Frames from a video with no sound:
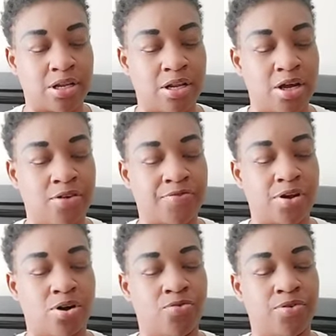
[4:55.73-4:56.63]
loved
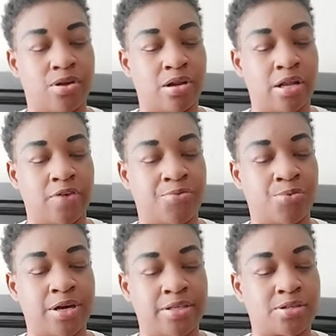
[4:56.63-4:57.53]

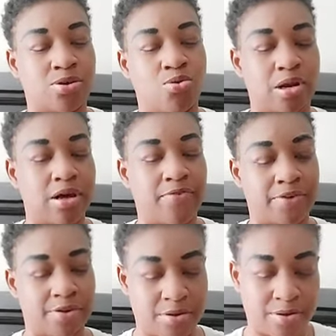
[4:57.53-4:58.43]
ones, or
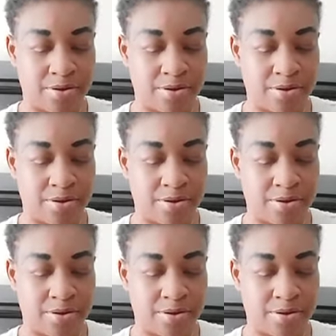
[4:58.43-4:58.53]
lover.